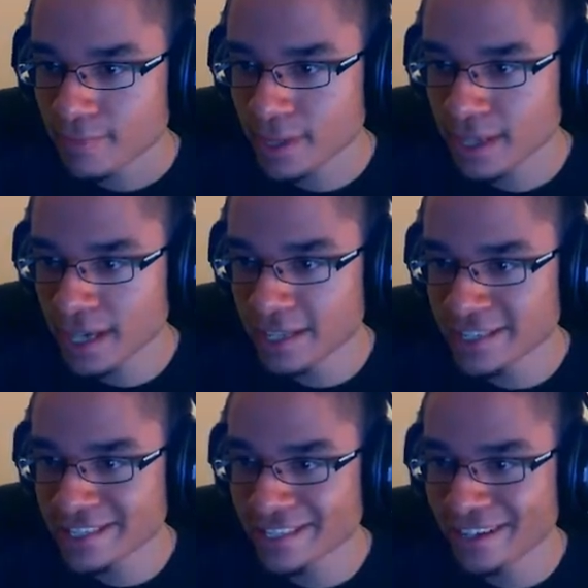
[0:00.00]
Yeah,
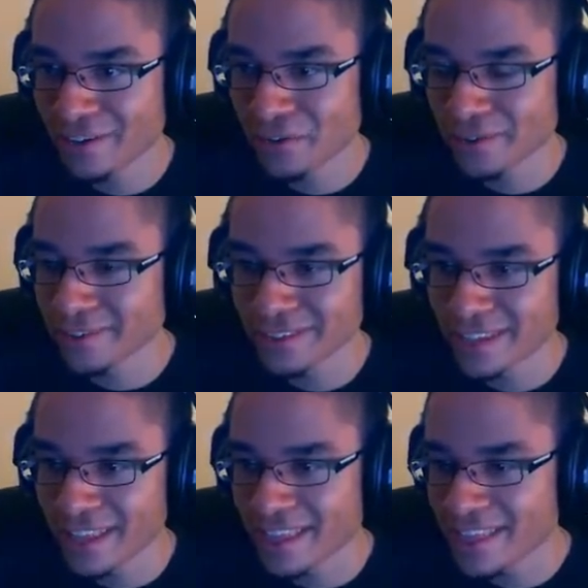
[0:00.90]
this the whole
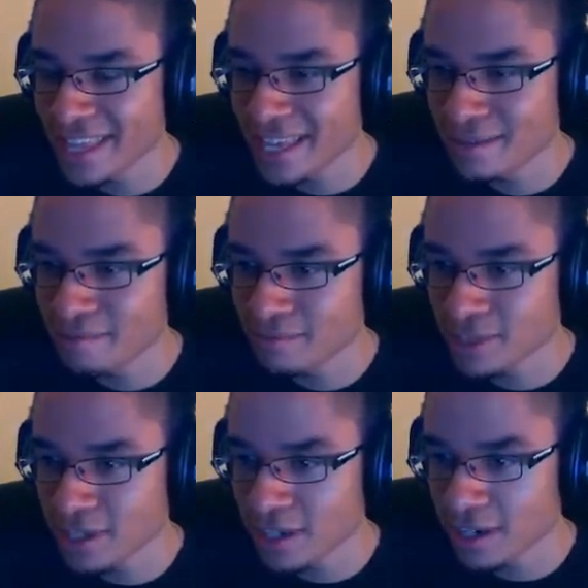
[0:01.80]
the theme
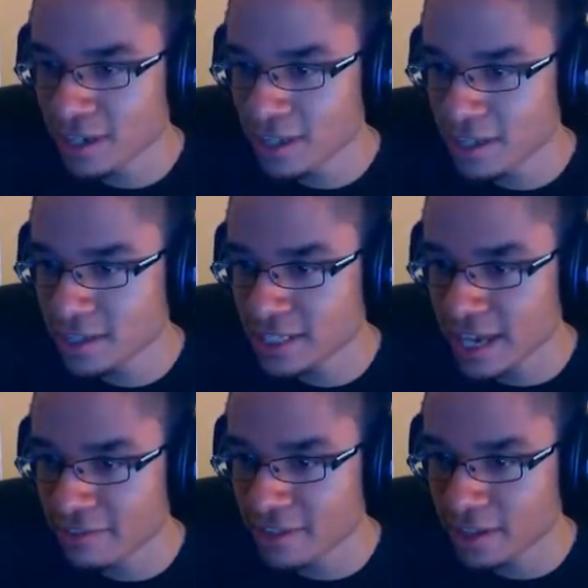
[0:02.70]
song in this,
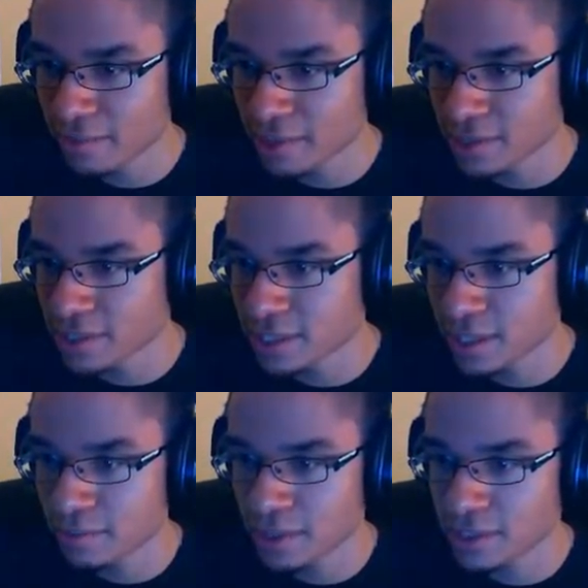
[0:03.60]
everything about this
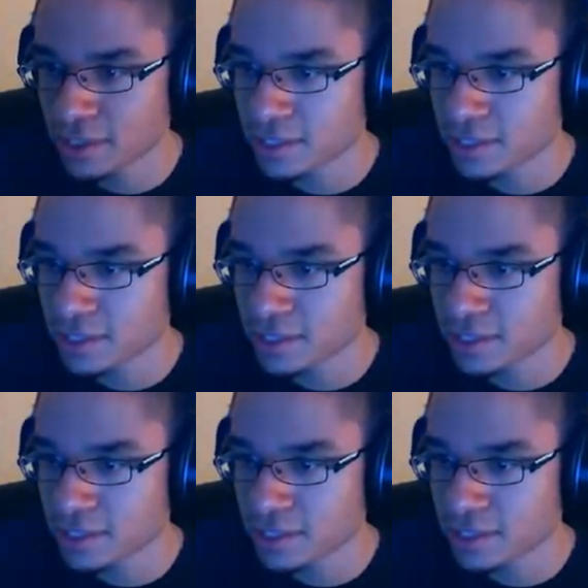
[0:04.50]
game, I just